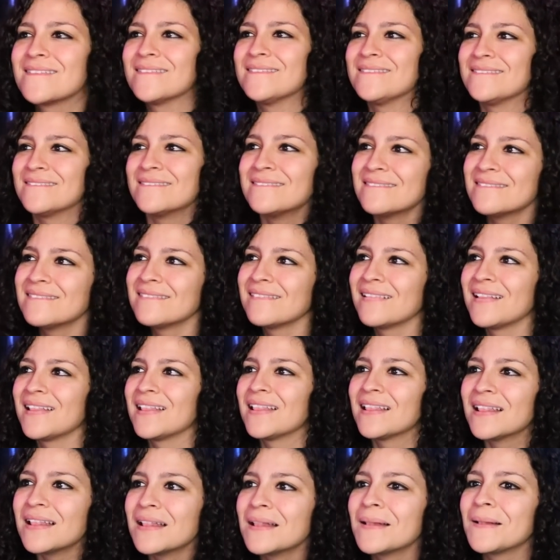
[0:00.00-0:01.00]
All right,
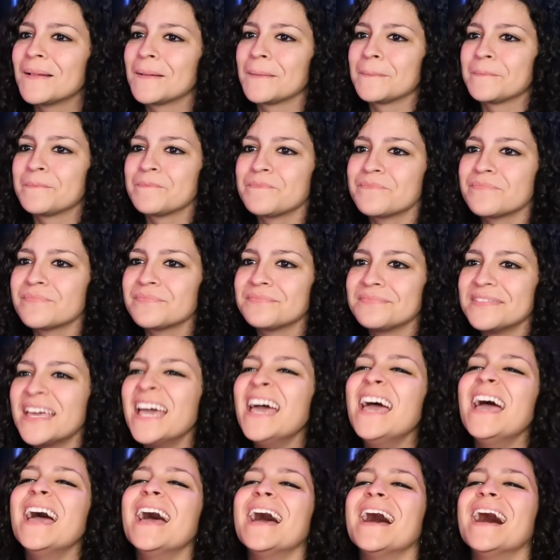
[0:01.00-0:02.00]
squeeze those buns.
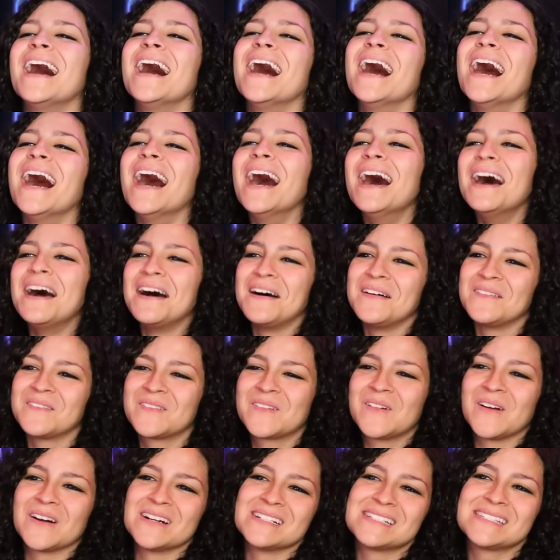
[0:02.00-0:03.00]
Work them through. let of
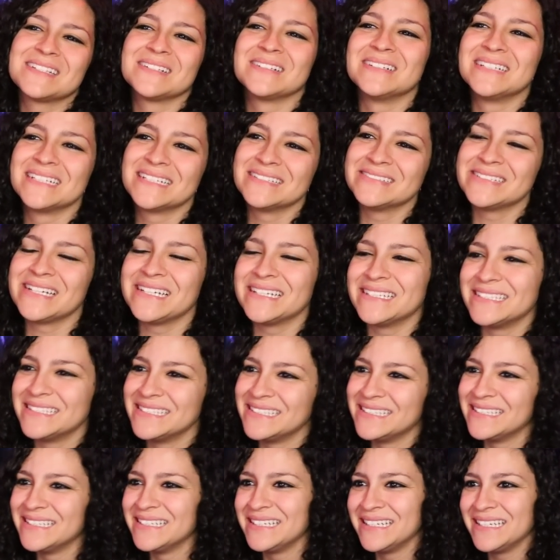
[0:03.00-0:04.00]
course they're into it.
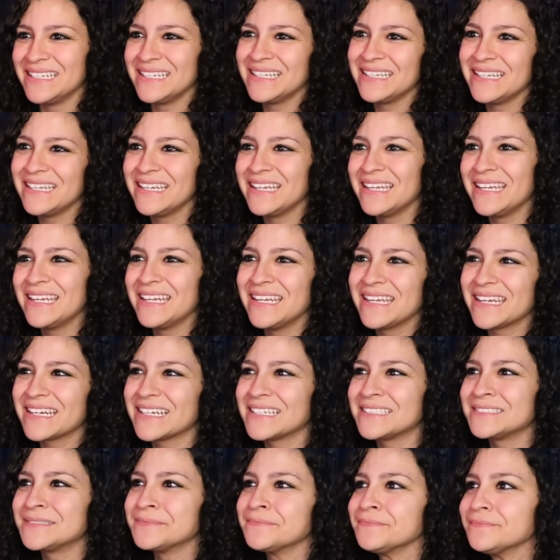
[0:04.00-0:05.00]
Squeeze those
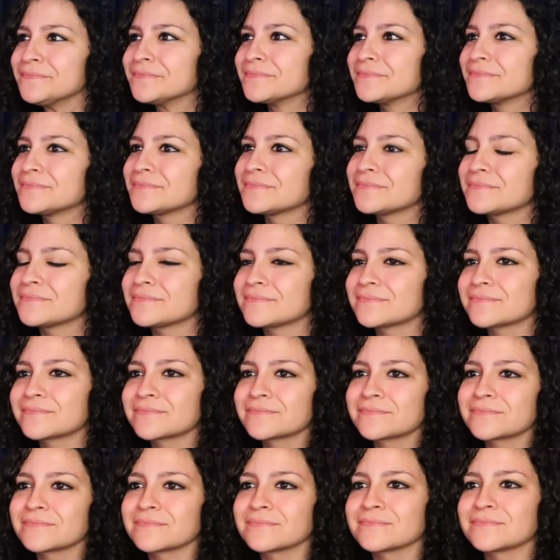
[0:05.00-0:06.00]
buns. Work them through.
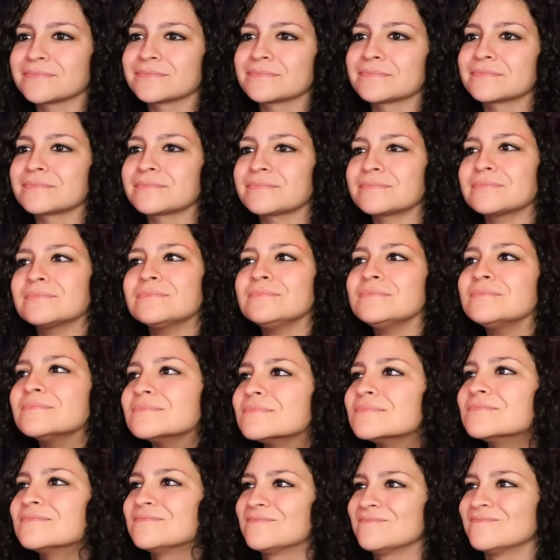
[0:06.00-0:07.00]
Let's go.
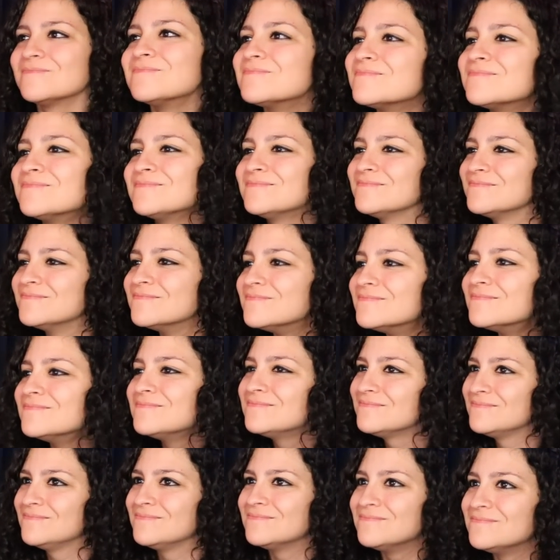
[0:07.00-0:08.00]
Let's go.
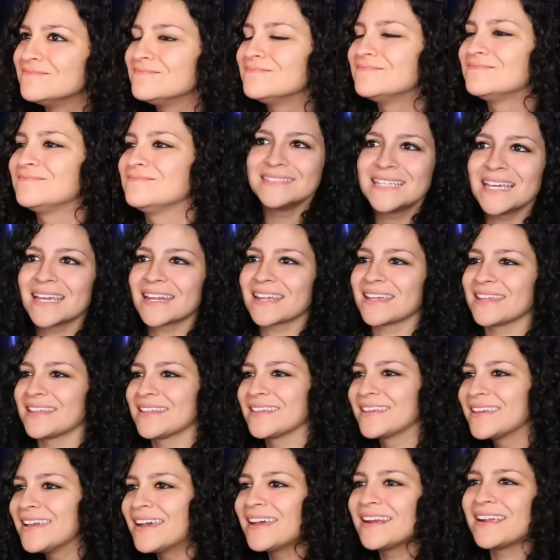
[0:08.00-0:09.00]
Get it.
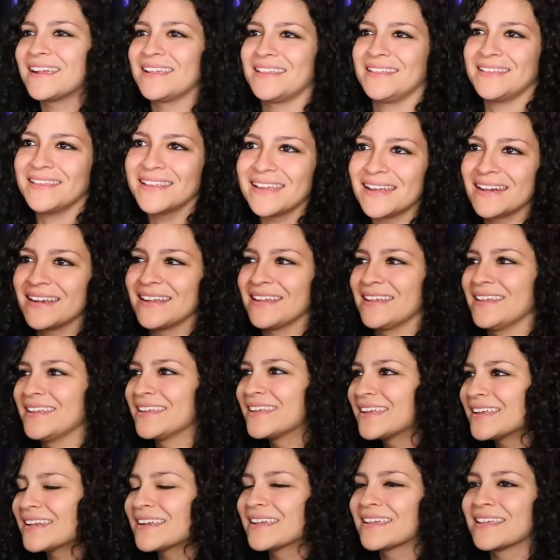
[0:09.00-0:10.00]
Get it. Get it.
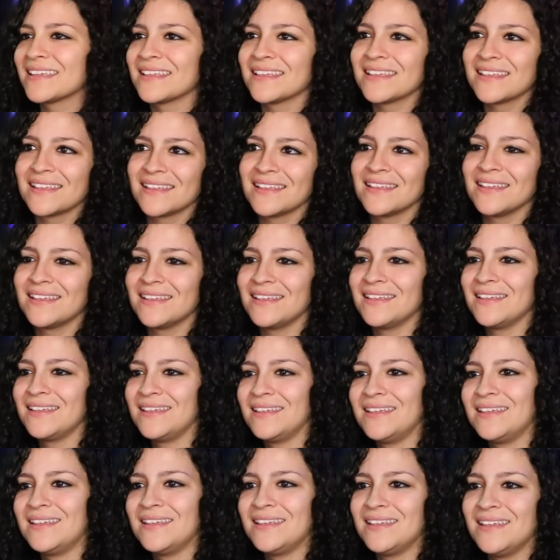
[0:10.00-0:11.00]
Get it.
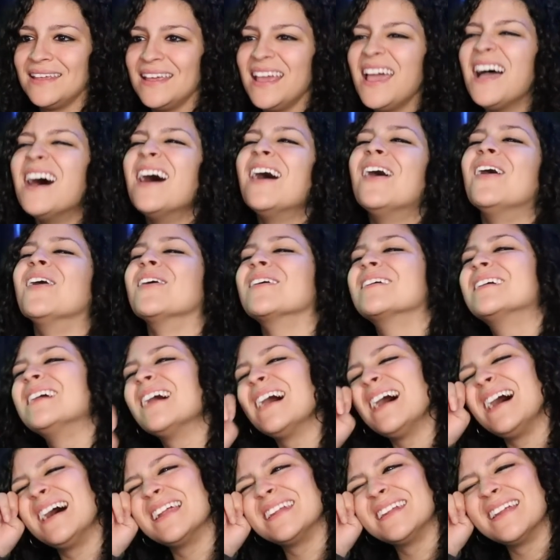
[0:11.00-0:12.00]
Oh
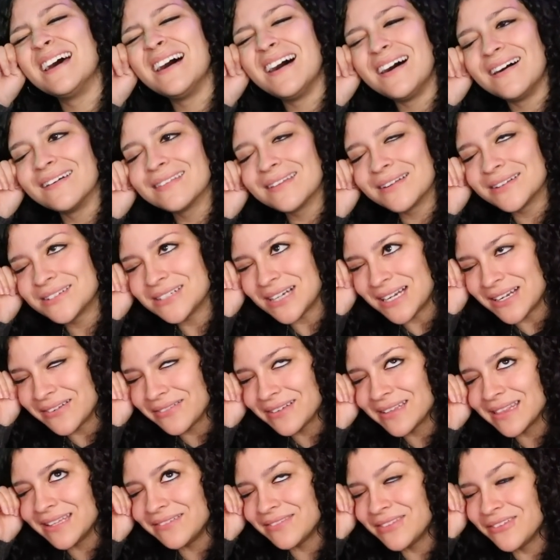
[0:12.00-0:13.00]
God, no! They're trying to
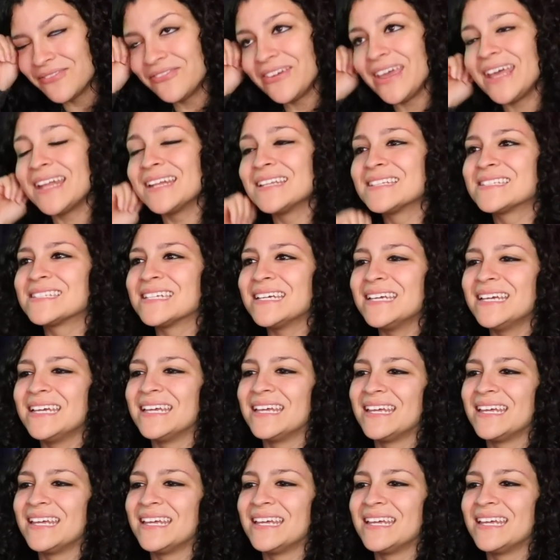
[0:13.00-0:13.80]
relieve the fantasy.